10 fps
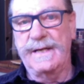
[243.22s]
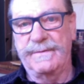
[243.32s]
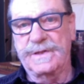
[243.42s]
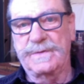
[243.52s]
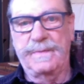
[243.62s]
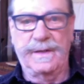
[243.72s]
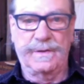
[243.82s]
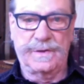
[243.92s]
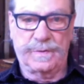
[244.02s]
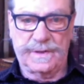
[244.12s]
of a
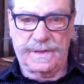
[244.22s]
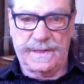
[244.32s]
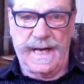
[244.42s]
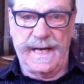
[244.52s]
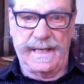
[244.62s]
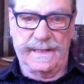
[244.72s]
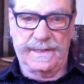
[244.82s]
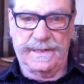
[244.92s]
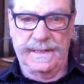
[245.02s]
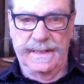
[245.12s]
spiritual
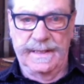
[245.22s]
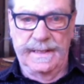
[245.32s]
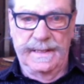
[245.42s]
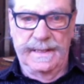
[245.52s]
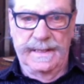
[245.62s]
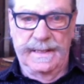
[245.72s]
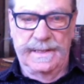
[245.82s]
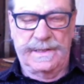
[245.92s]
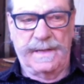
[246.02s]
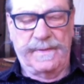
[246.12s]
science,
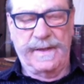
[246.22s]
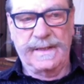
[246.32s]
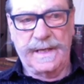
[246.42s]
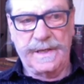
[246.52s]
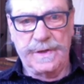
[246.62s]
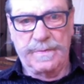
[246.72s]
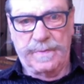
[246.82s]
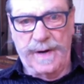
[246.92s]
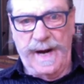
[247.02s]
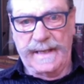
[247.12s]
something that you
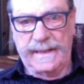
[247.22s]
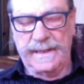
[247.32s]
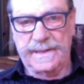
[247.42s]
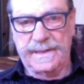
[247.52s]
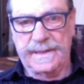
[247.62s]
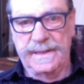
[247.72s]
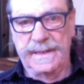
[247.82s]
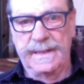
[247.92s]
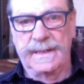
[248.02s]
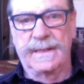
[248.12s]
practice,
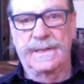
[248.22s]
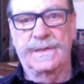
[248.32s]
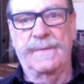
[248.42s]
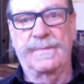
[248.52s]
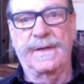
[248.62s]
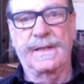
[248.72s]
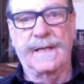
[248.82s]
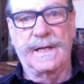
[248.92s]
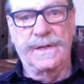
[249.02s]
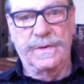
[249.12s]
something
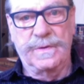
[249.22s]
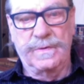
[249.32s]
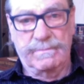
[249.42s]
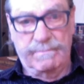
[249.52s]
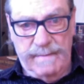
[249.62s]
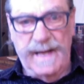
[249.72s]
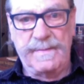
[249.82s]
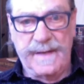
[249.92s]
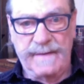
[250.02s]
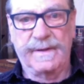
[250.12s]
that you
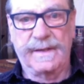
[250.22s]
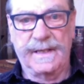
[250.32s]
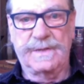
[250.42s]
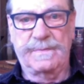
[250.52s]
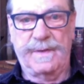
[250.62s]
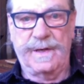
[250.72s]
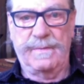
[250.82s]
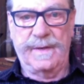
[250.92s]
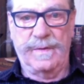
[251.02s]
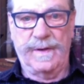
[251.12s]
maybe even
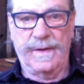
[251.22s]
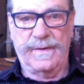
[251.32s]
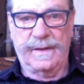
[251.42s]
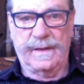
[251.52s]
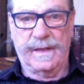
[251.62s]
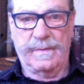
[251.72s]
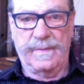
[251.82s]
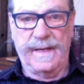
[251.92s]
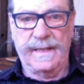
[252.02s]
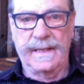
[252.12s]
experiment with a little
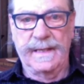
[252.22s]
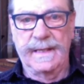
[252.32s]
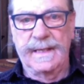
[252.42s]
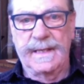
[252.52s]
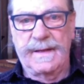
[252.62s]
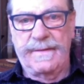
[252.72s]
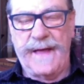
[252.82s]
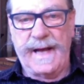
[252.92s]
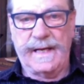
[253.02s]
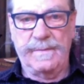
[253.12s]
bit,
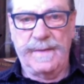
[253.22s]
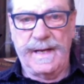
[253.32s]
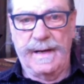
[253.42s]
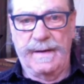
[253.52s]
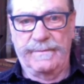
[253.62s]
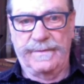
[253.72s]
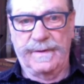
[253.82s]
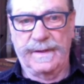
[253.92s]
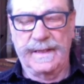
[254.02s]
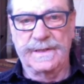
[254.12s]
that can be
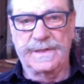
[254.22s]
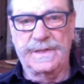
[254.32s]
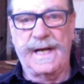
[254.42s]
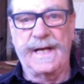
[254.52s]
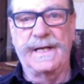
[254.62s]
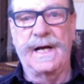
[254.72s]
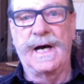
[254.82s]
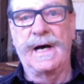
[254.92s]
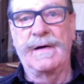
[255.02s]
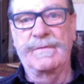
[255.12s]
helpful instead
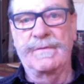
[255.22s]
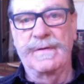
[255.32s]
of